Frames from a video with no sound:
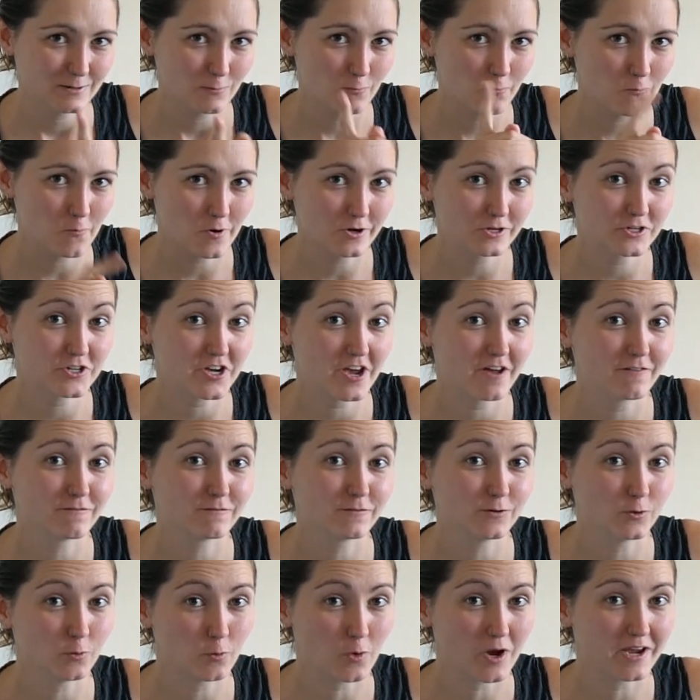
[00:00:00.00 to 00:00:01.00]
Watch out
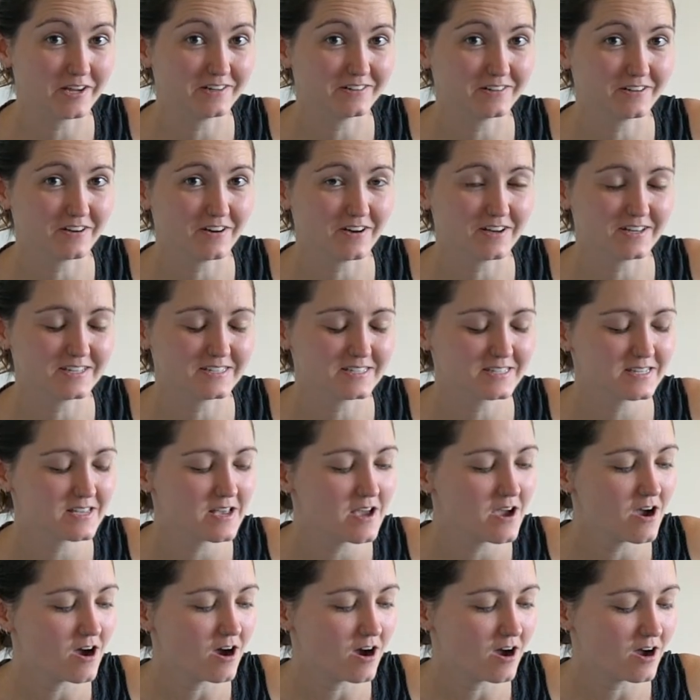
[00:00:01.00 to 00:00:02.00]
for the weight, guys.
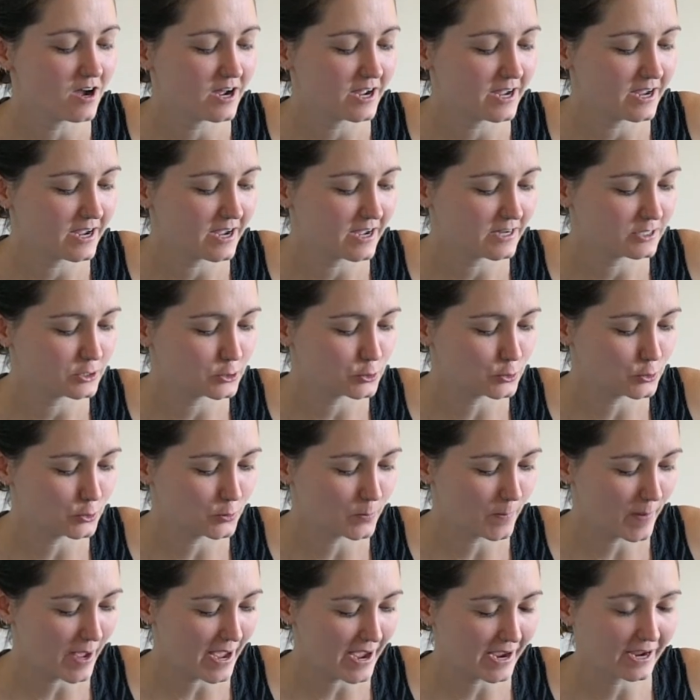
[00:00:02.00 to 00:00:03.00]
I had to
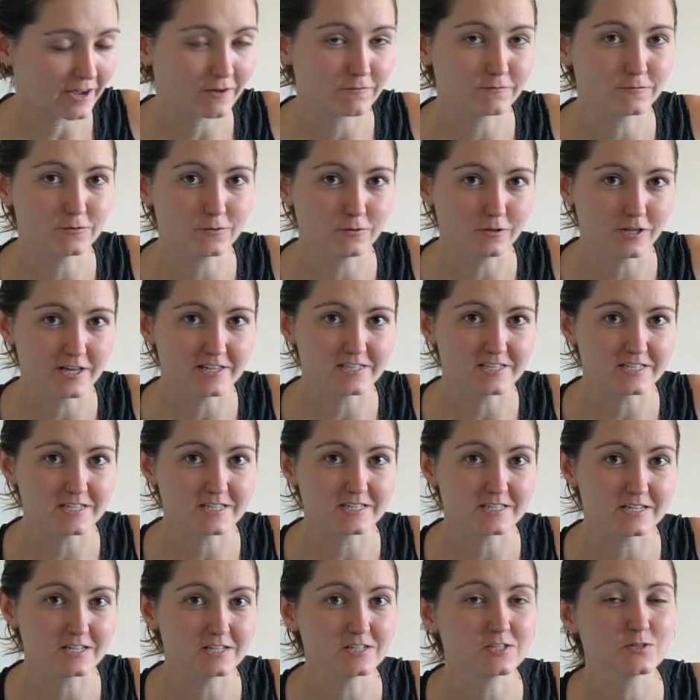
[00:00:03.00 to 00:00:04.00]
pack a few
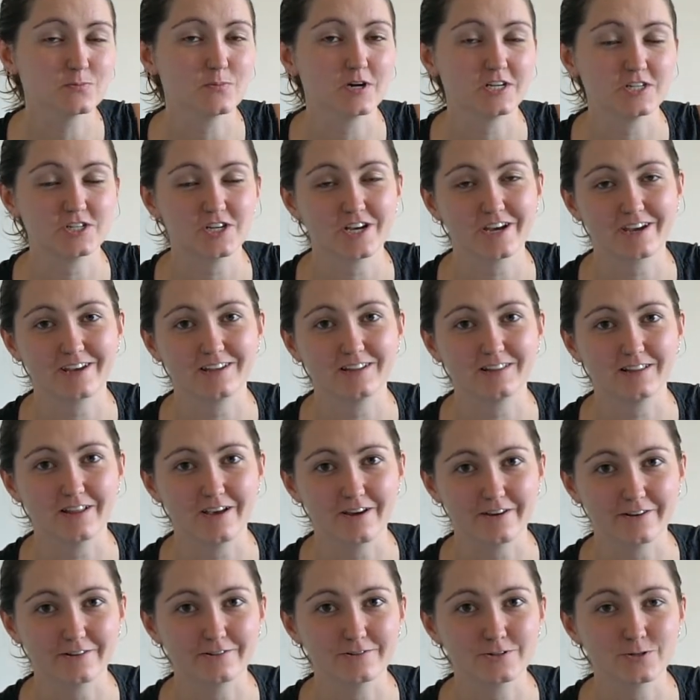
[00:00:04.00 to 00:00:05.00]
lenses into my check-in
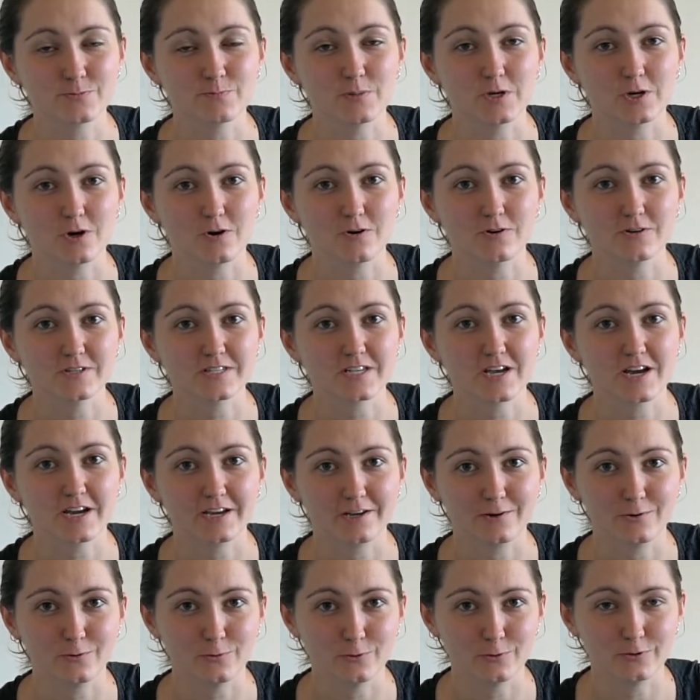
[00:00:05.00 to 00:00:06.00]
luggage because I
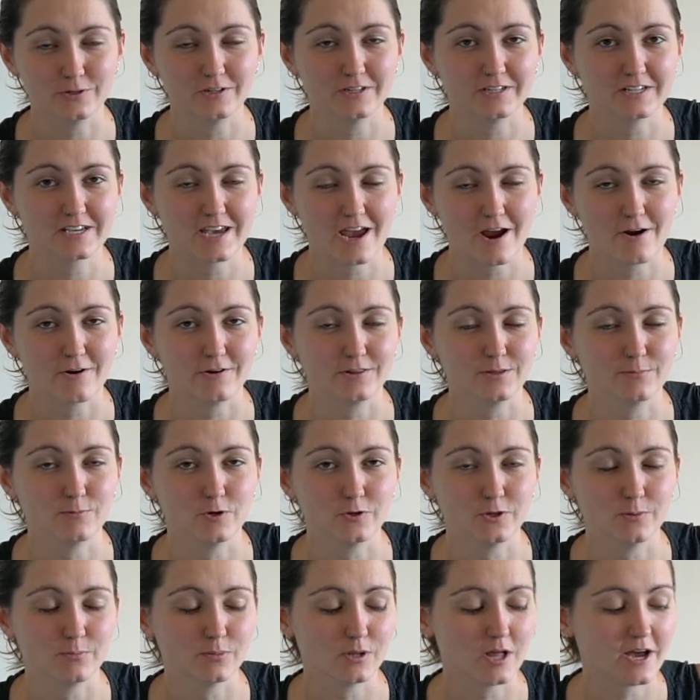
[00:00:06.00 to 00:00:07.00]
couldn't carry them
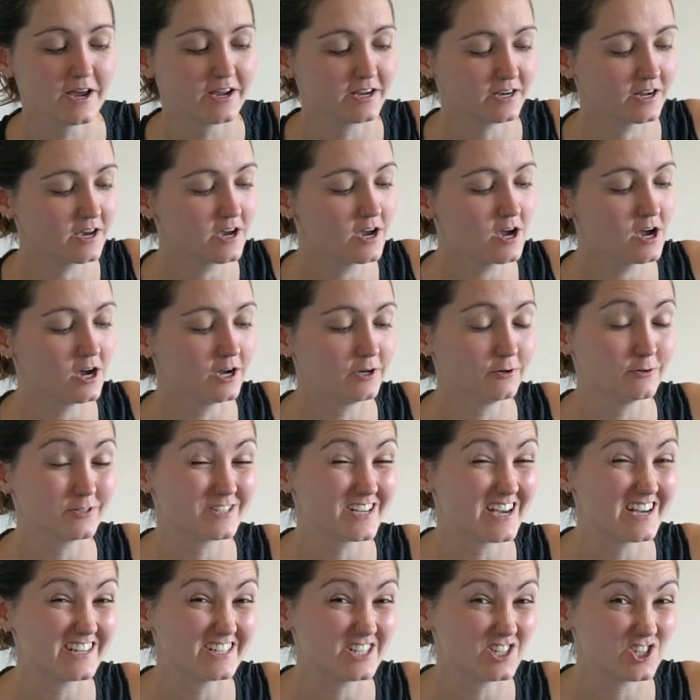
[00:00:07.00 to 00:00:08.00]
on the plane. I
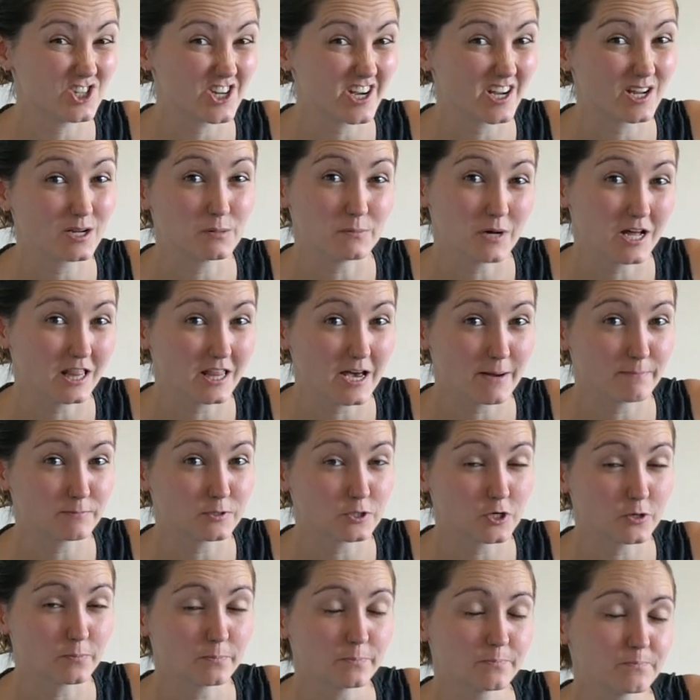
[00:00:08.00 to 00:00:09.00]
also had to check in my
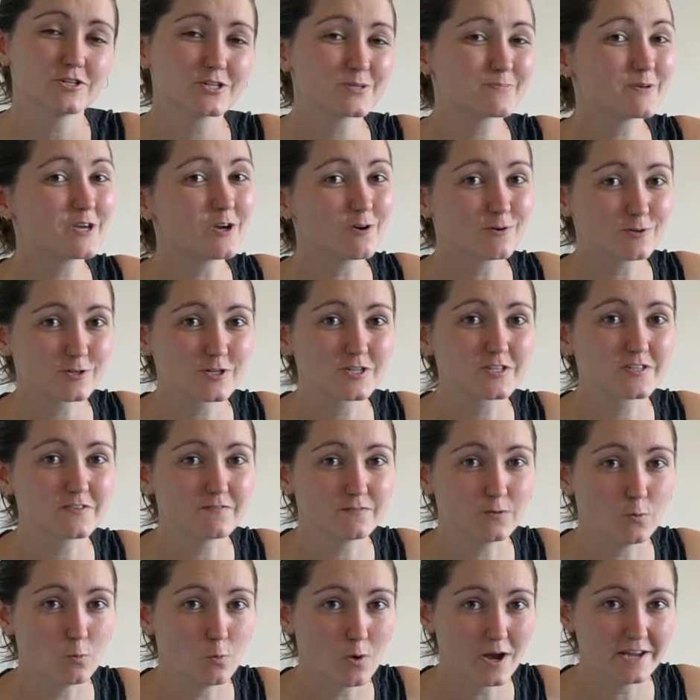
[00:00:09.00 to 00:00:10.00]
laptop. Just be conscious
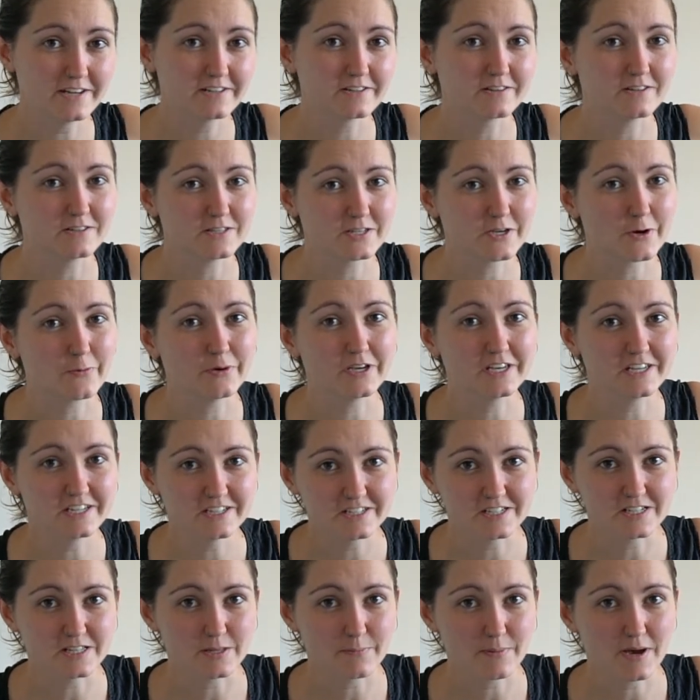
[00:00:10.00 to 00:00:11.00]
of the weight that's going
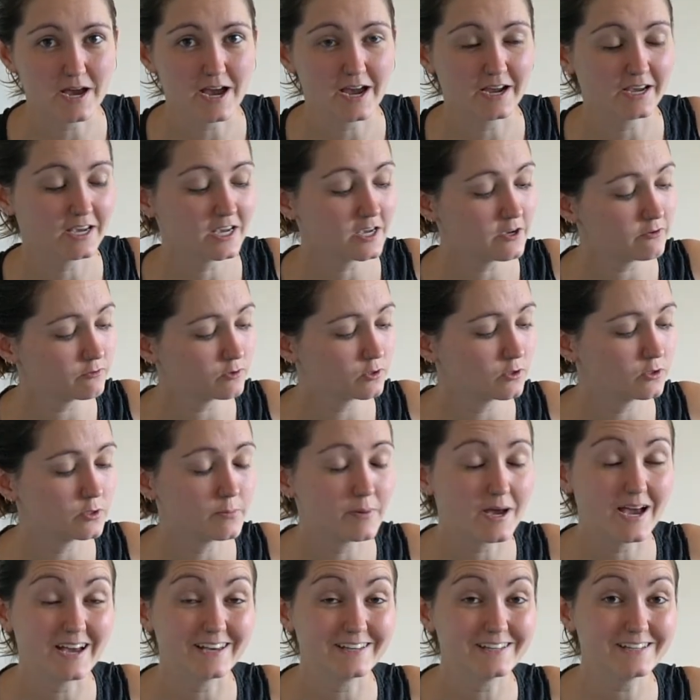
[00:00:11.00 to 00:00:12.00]
into the bag. Even though the
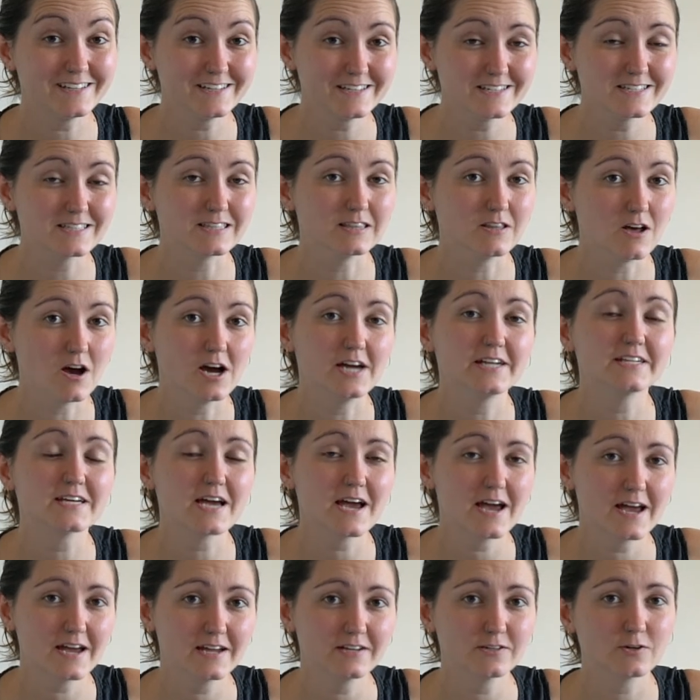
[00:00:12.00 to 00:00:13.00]
bag is light
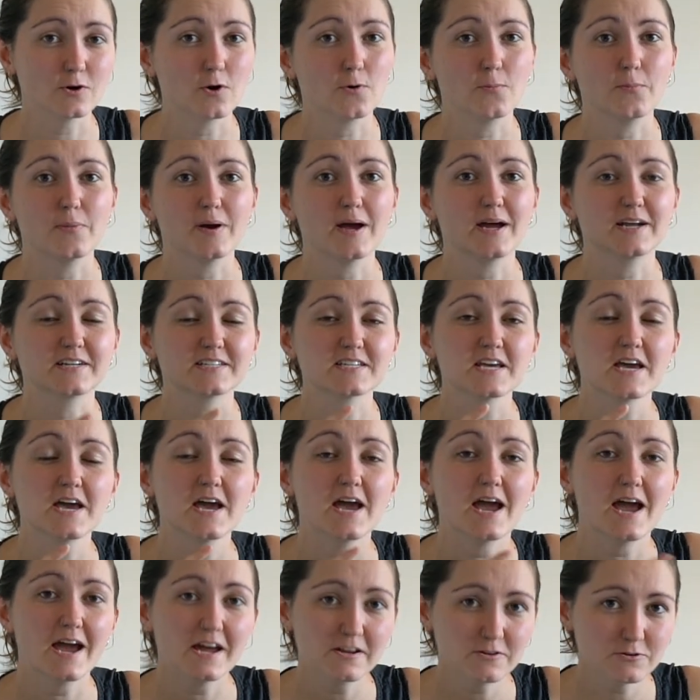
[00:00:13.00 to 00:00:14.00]
and compact
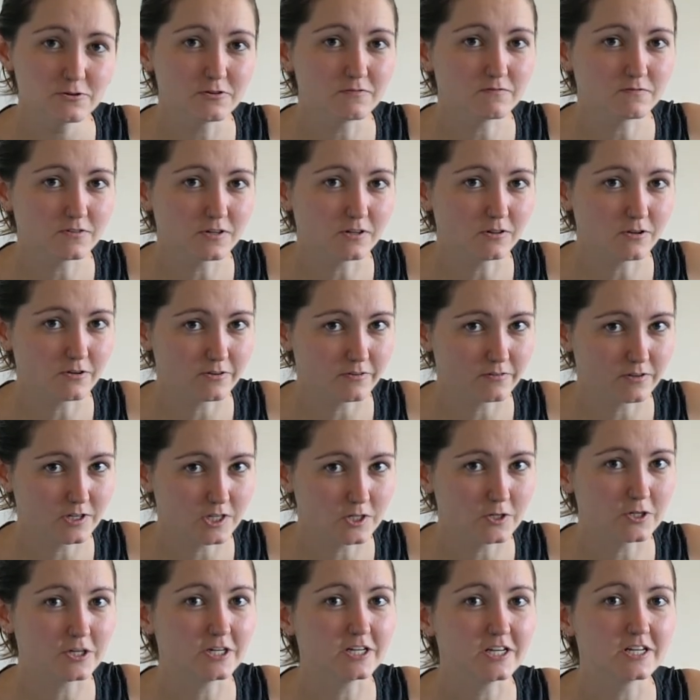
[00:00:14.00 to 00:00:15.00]
and you can fit a lot of
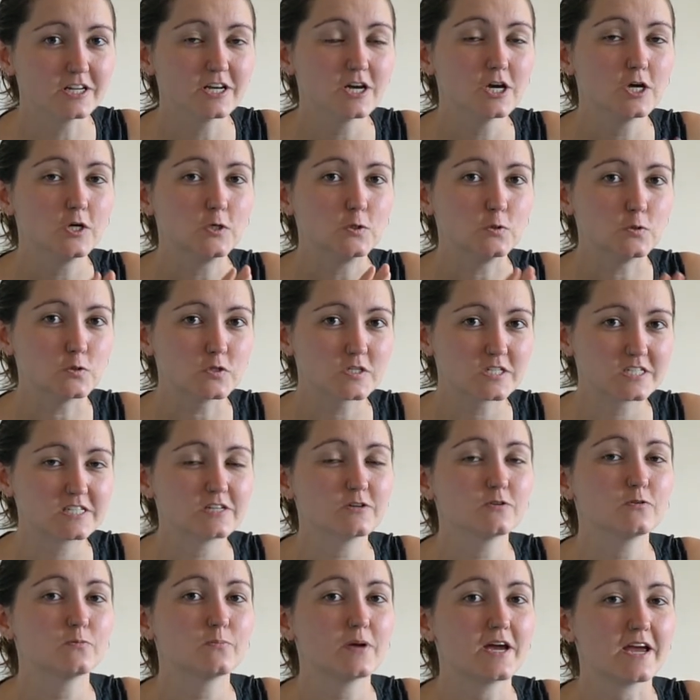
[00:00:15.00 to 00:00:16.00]
gear in it, you
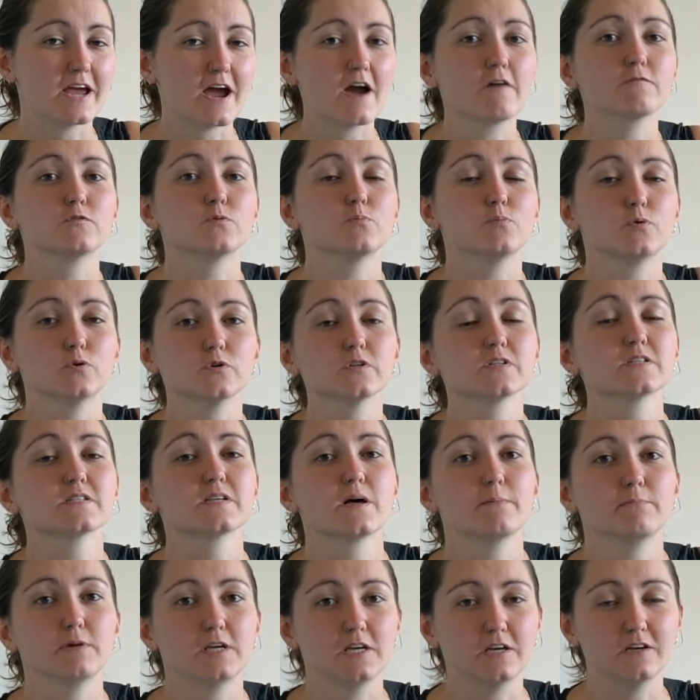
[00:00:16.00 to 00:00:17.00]
still may have to put
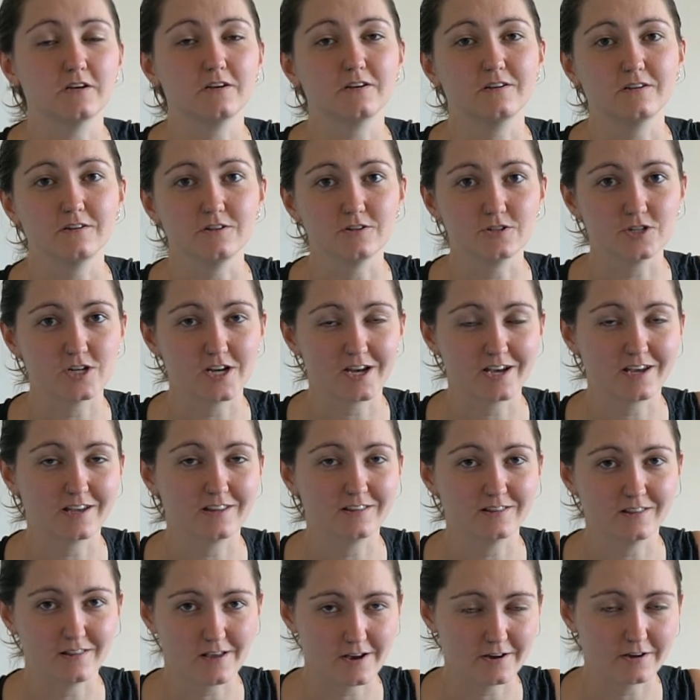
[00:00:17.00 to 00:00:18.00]
some gear in your
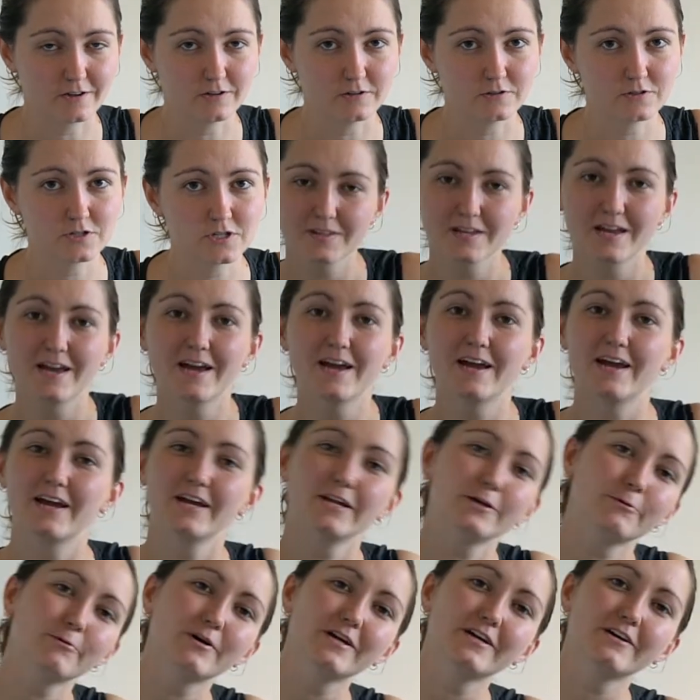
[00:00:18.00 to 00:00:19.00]
check-in luggage.
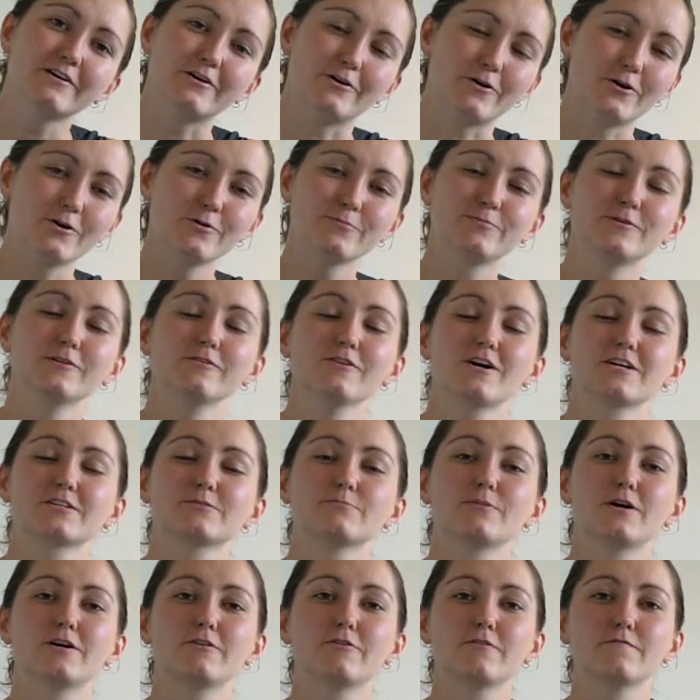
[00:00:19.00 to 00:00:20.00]
Anyway, I hope you
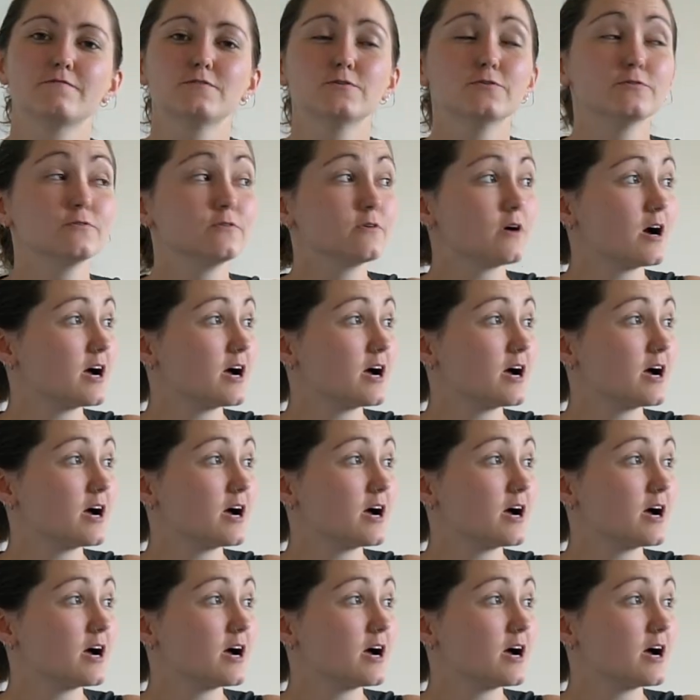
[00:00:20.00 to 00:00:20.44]
liked my review.